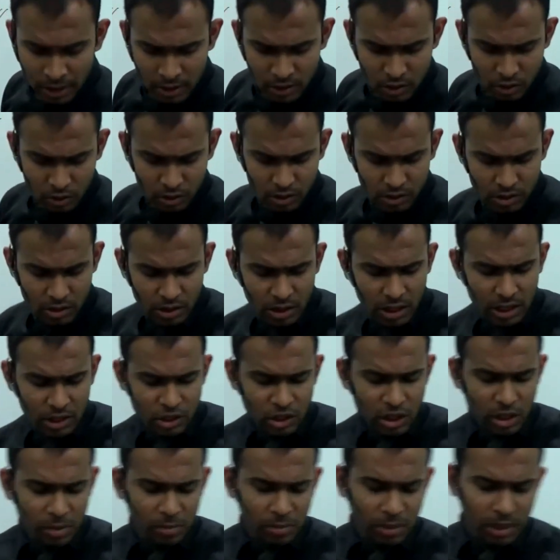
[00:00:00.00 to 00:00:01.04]
So this is a
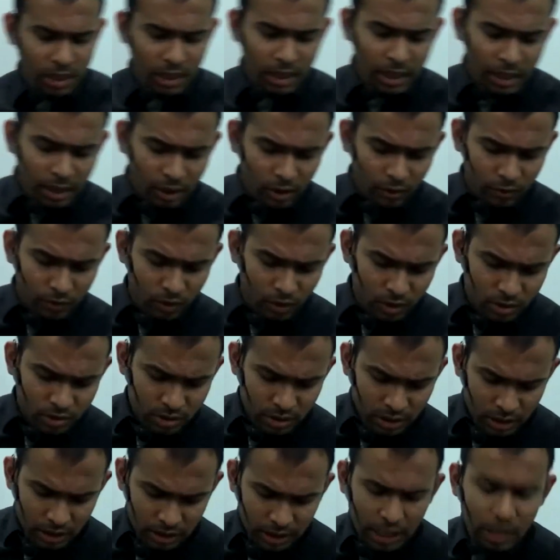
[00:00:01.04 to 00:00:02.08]
rational number. Of course,
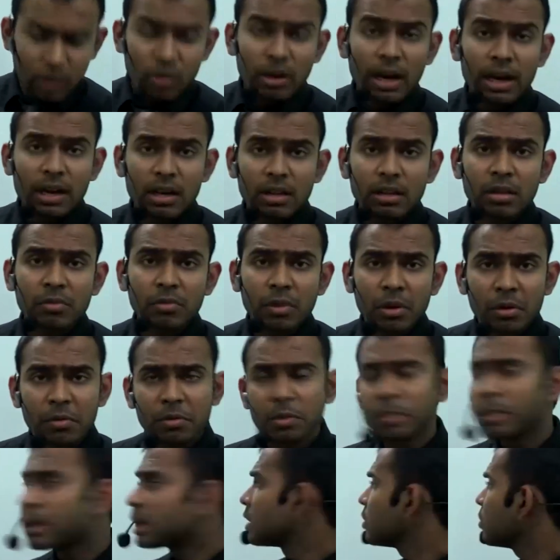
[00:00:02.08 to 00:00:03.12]
can you write in the form of P
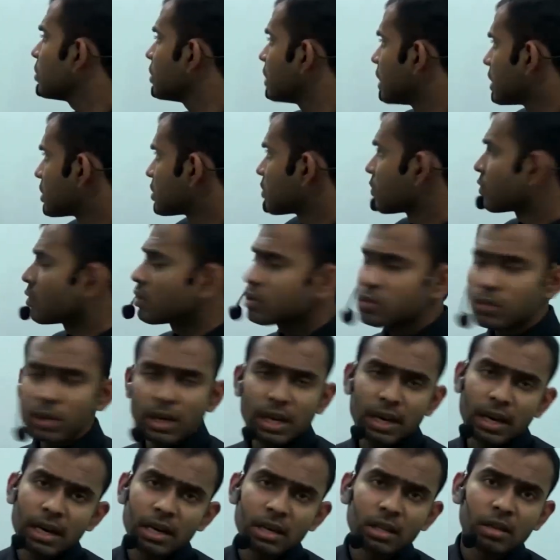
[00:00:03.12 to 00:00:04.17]
by Q? Yes, of course, we
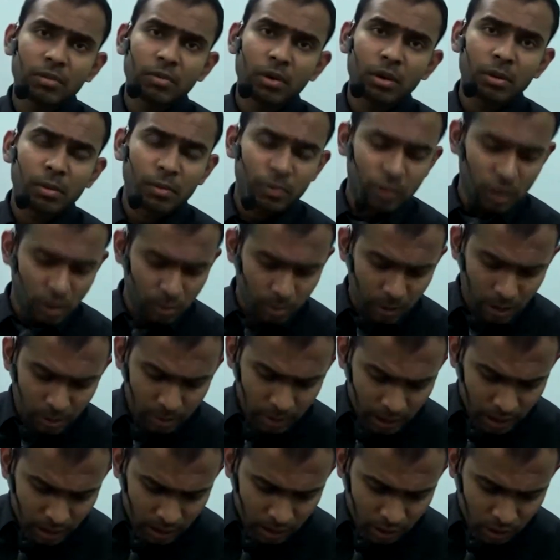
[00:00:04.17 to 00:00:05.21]
can write in the form of P
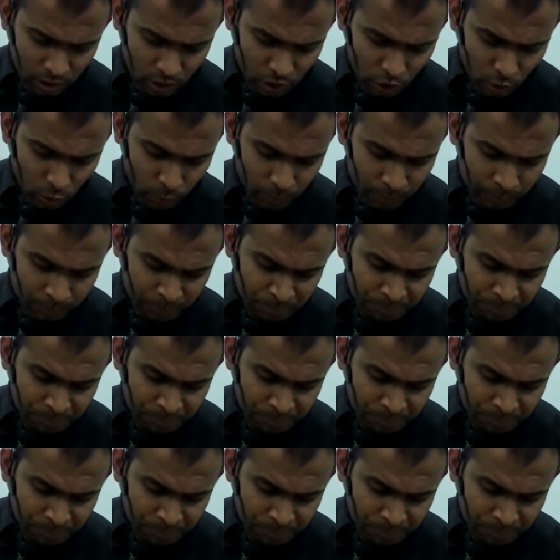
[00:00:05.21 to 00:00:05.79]
by Q.